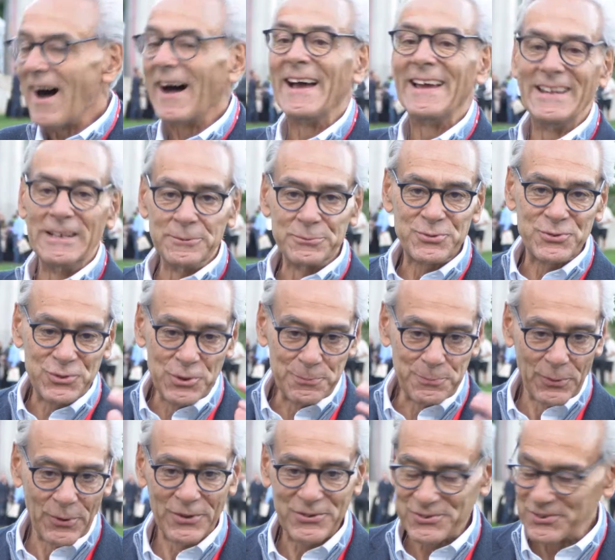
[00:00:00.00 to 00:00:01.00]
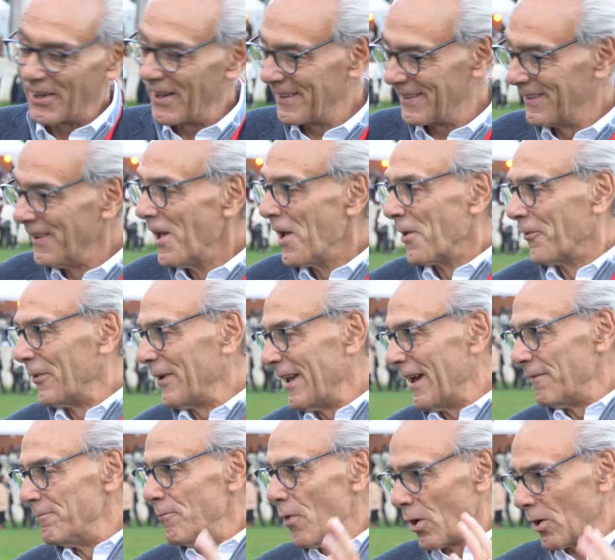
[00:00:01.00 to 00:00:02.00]
I am super excited. We
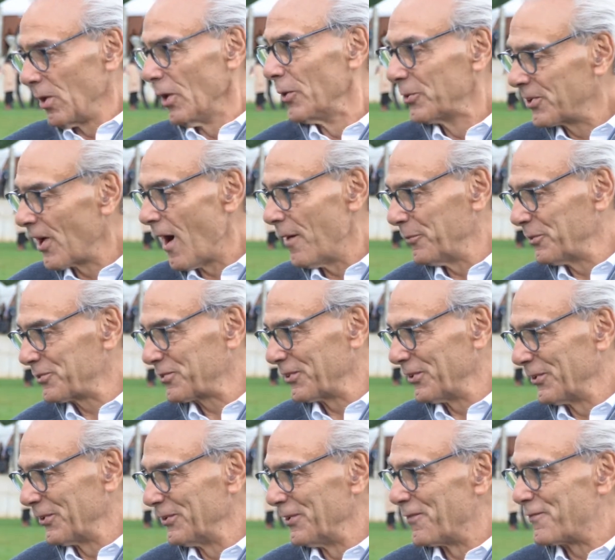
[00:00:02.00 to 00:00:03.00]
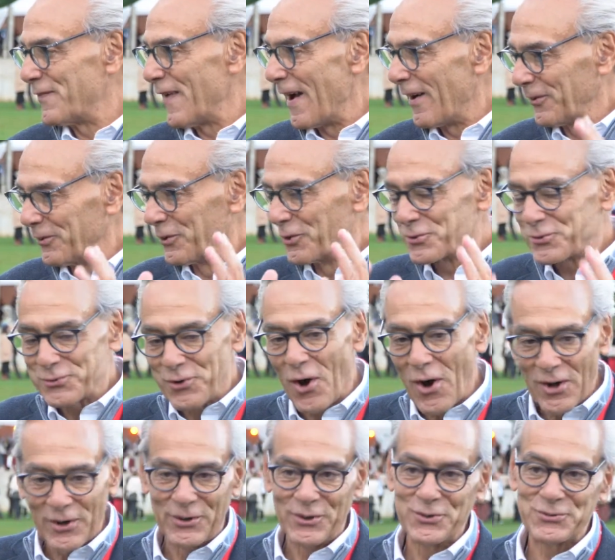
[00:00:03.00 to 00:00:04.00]
have Marlo Thomas here, the founder's
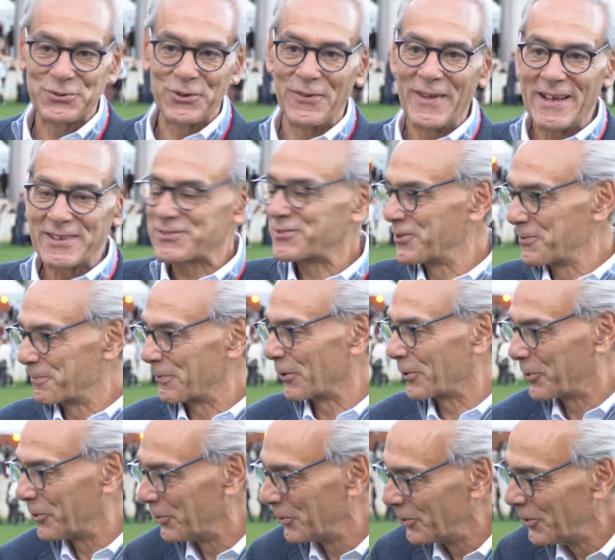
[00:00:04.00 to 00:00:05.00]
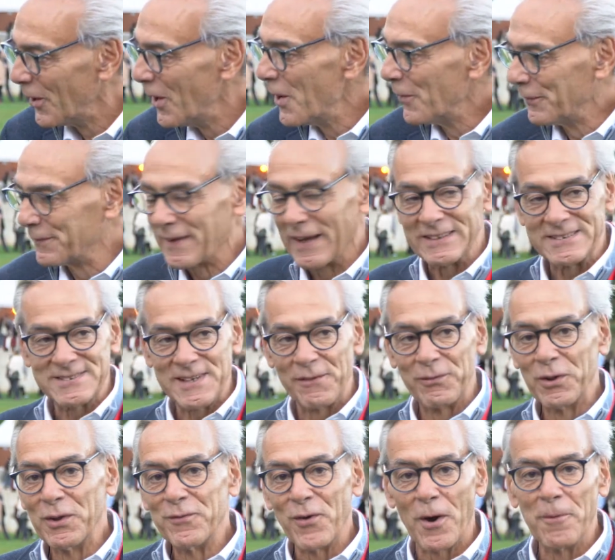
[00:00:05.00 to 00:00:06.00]
daughter, so that's super cool. We've got
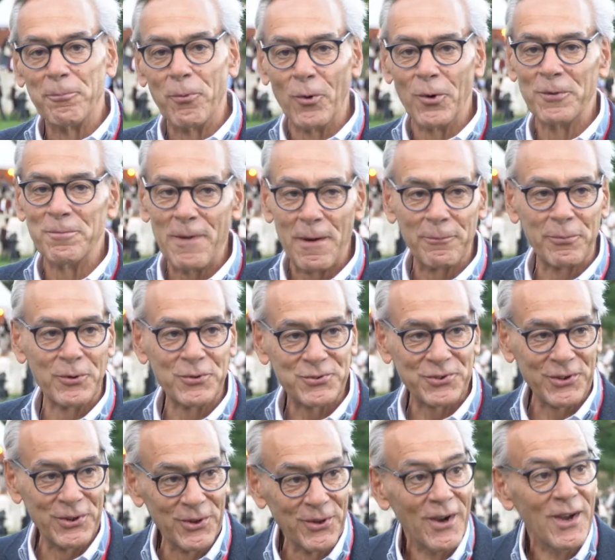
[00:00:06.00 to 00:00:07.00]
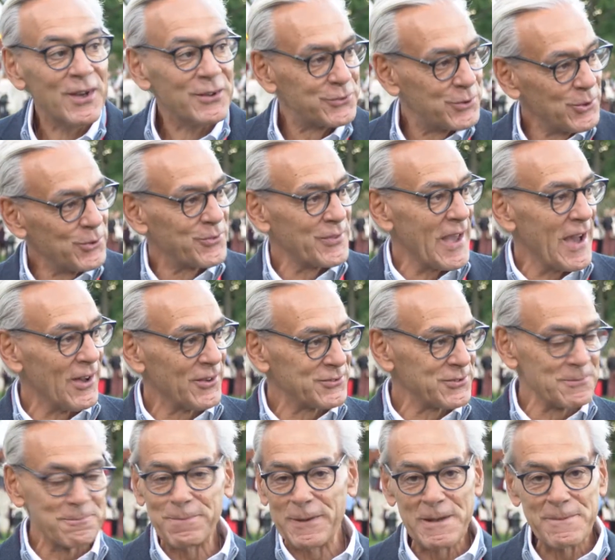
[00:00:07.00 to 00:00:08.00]
several of our board members here,
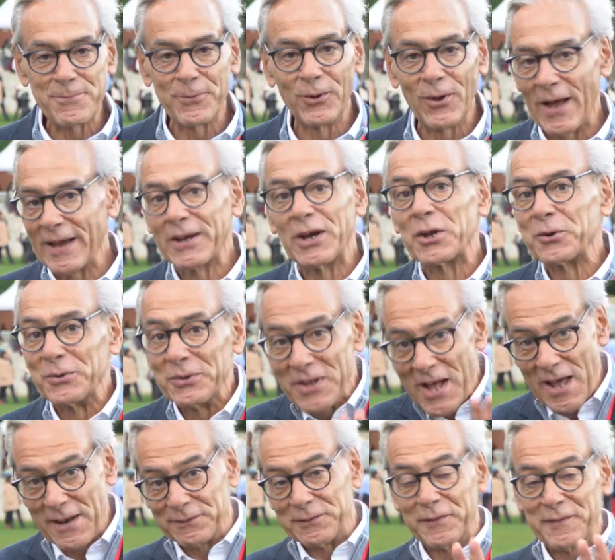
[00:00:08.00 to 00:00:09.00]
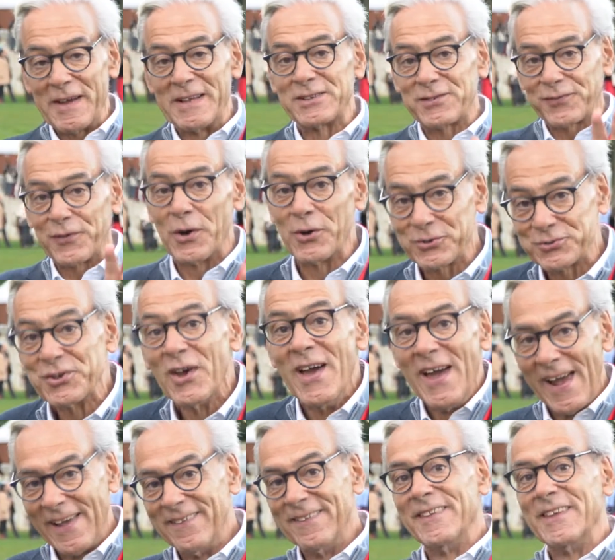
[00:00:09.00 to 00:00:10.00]
2,000 people. I go to a lot of events, folks,
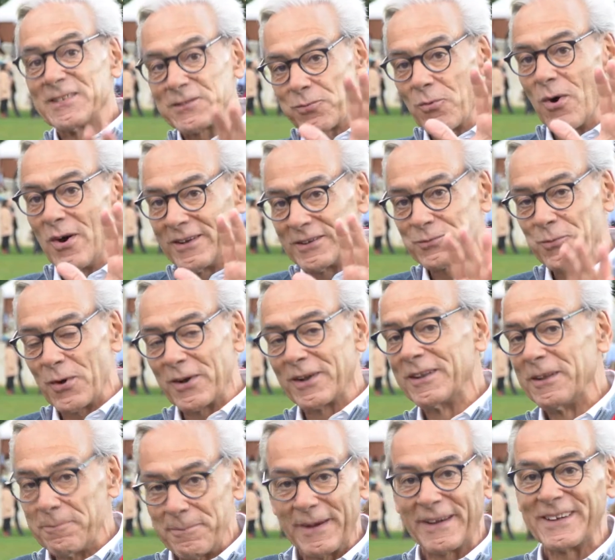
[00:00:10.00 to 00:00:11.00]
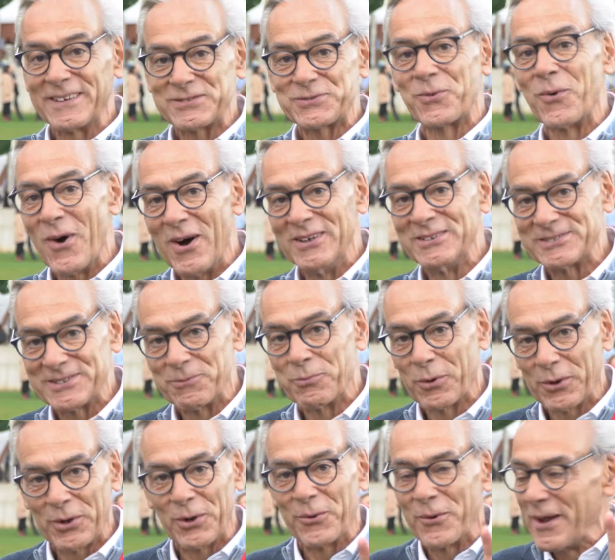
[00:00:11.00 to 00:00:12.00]
and this one is one of the biggest ones, and we're
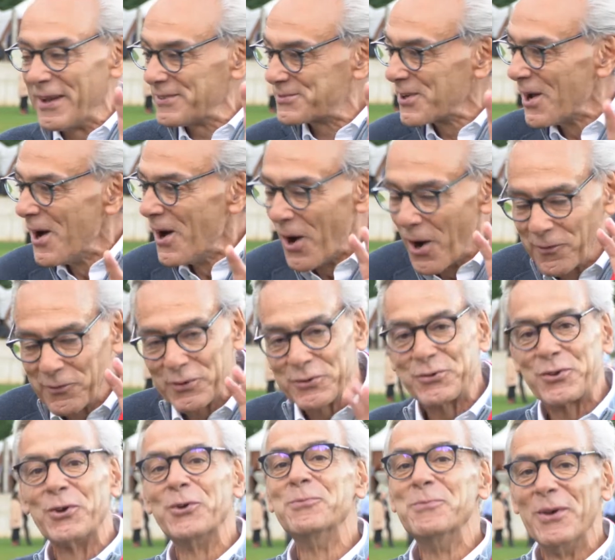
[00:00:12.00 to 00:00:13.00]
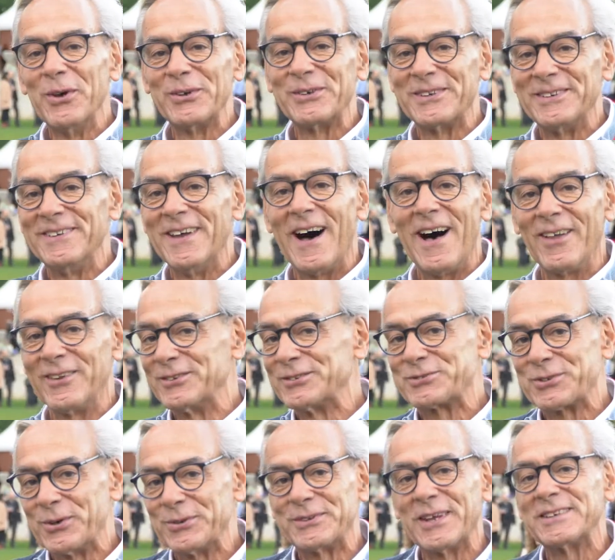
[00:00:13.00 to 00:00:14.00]
going to raise over $2 million,
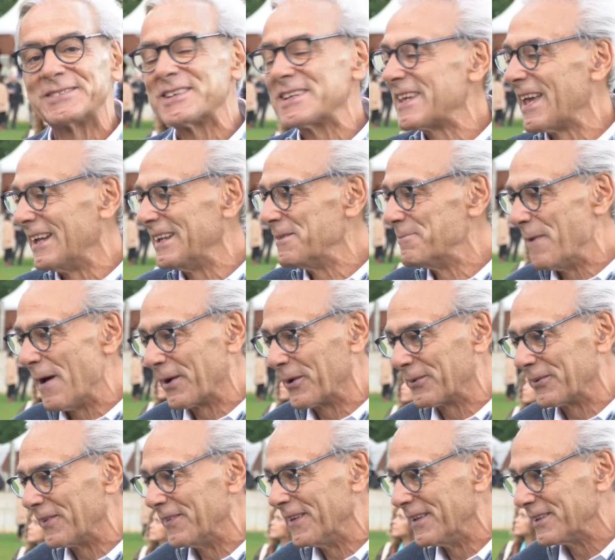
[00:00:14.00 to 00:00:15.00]
so it doesn't get any better than